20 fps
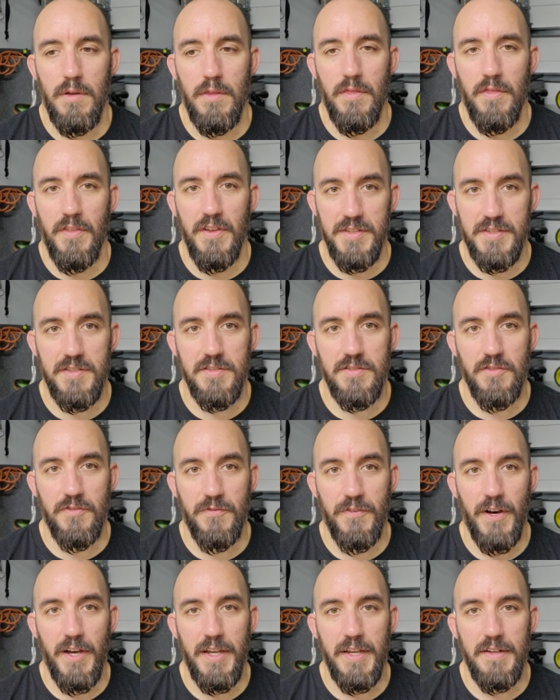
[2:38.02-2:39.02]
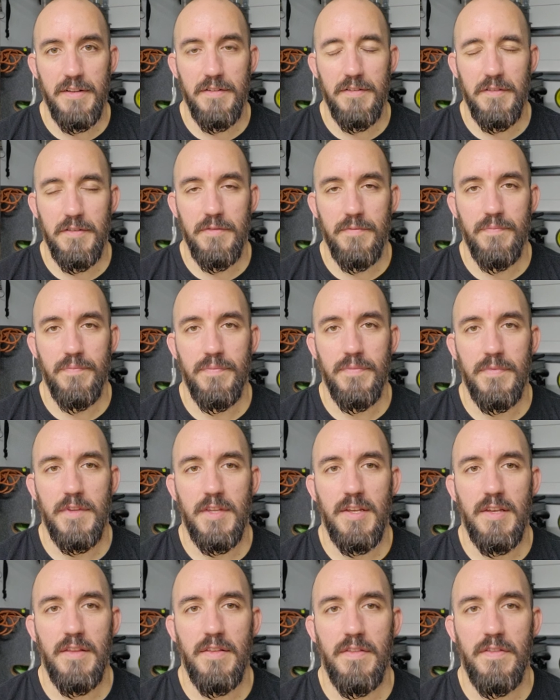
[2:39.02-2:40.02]
This is a fight
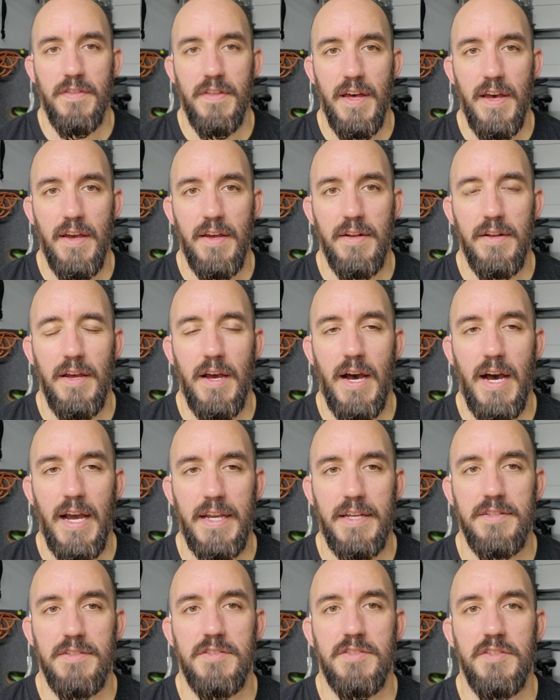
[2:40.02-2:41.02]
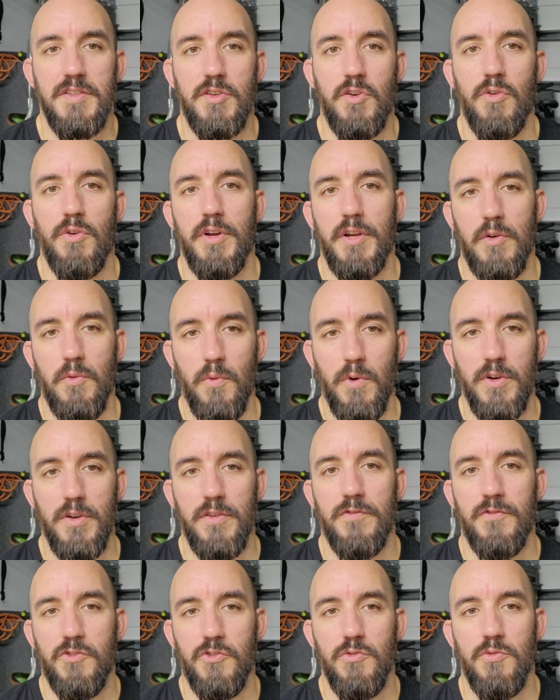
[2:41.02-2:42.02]
that I can see going one
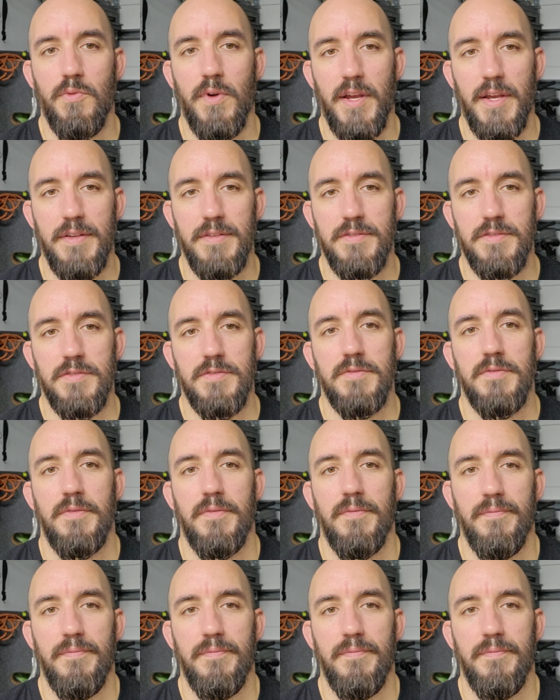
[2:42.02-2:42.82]
of two ways.